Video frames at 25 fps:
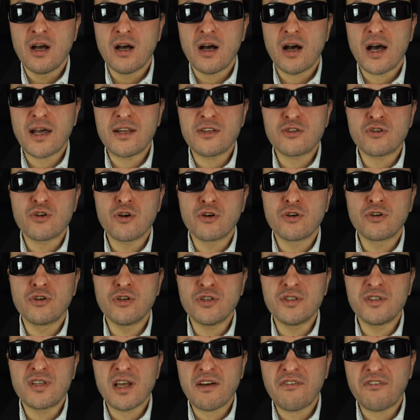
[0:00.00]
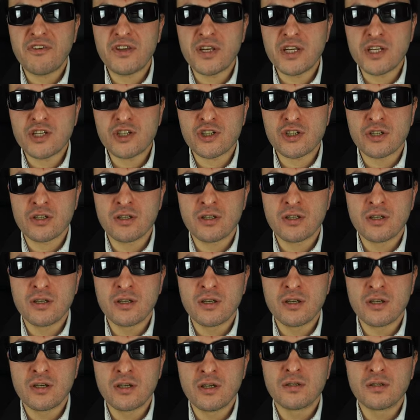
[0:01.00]
and it's got good definition
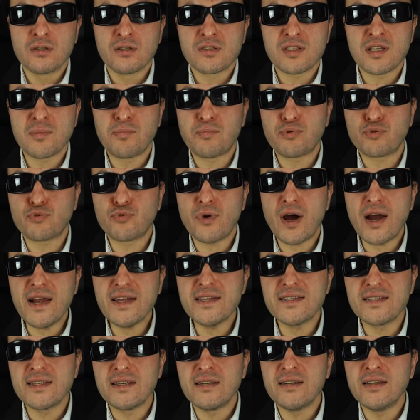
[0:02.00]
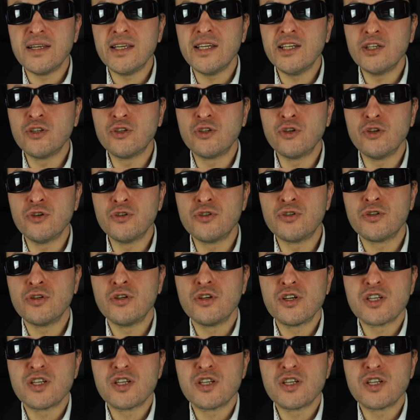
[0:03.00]
surprisingly good